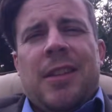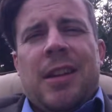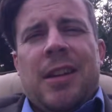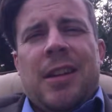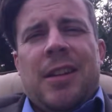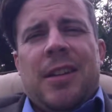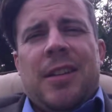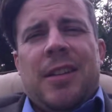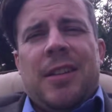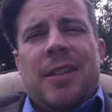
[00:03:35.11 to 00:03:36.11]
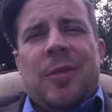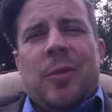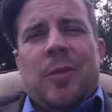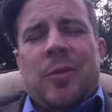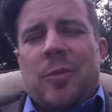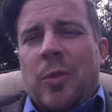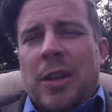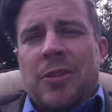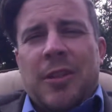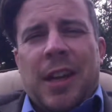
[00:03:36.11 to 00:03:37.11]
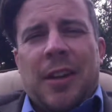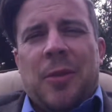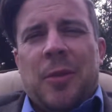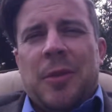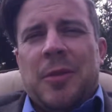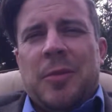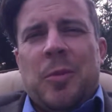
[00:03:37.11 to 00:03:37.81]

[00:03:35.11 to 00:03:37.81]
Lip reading: Uh, Racial categories,